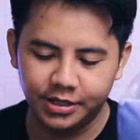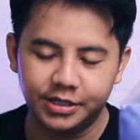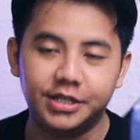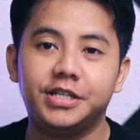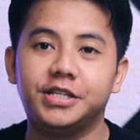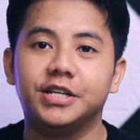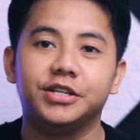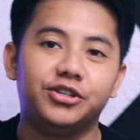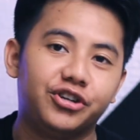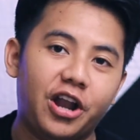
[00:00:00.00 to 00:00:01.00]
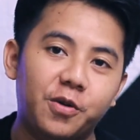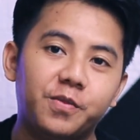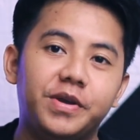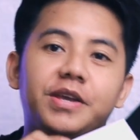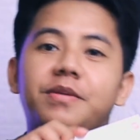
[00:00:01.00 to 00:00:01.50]
this is the
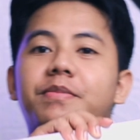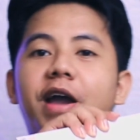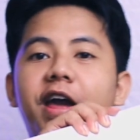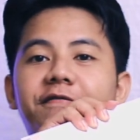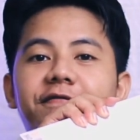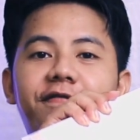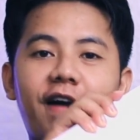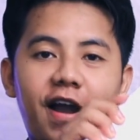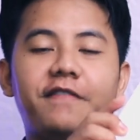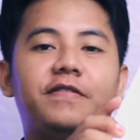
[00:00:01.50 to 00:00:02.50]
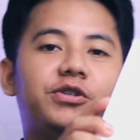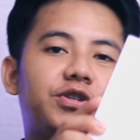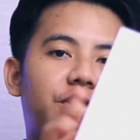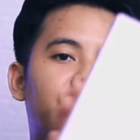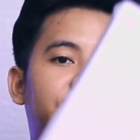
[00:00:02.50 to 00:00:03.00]
Xiaomi Pad 5.
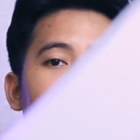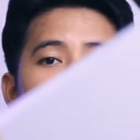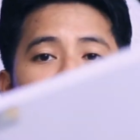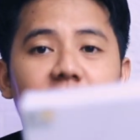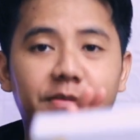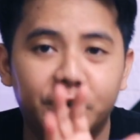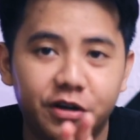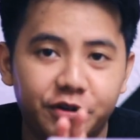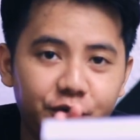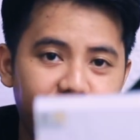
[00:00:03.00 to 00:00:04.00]
So today, I'm gonna do